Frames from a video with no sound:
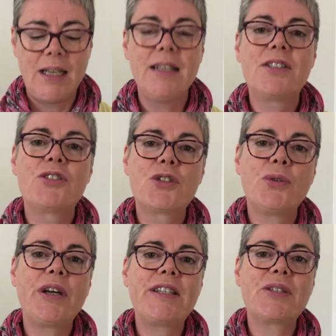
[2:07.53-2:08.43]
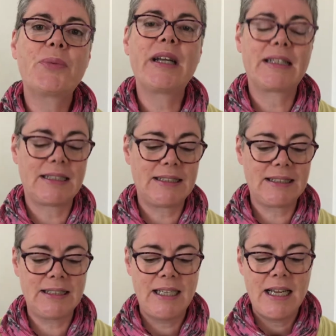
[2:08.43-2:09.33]
It's a joy to
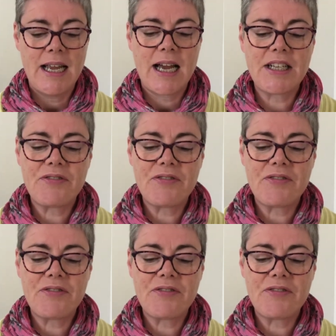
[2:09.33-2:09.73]
witness, and